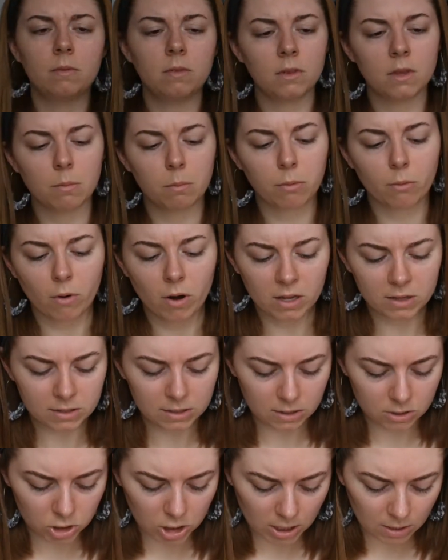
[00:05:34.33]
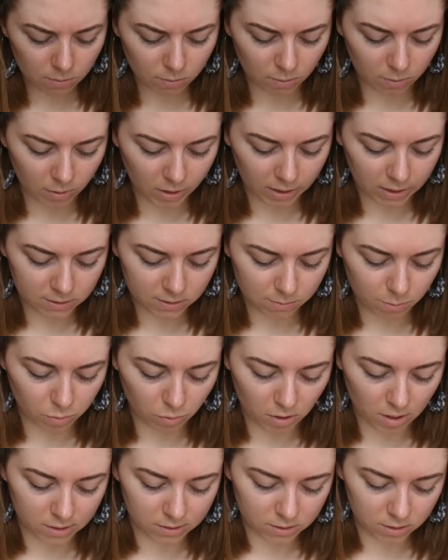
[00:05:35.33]
bronzy shade will work as a
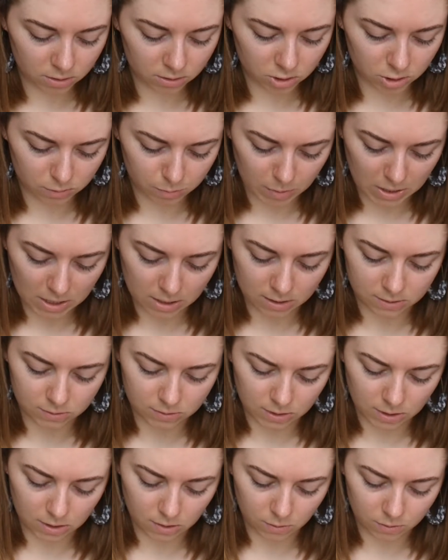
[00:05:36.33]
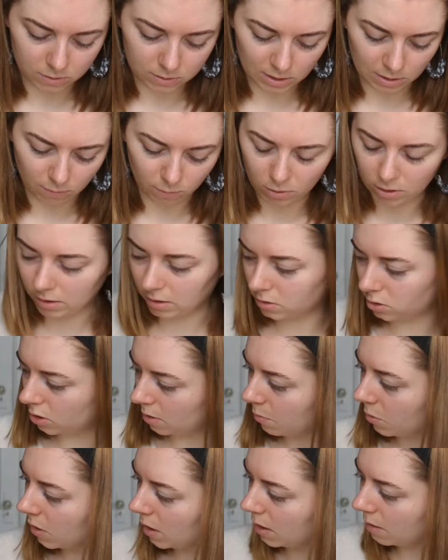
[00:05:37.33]
bronzer just because, you know, it's like really
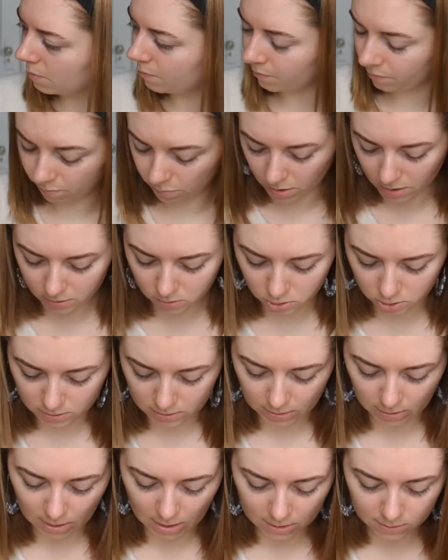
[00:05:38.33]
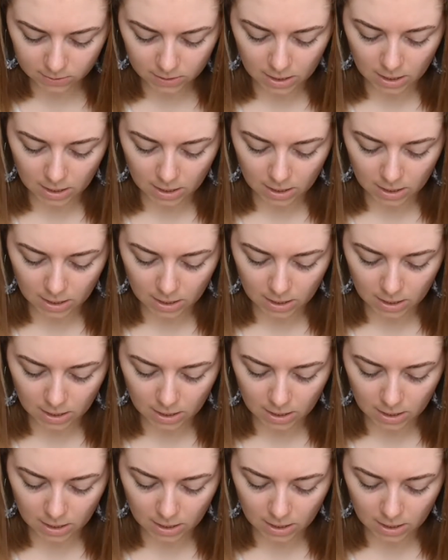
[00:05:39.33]
shimmery, just in case.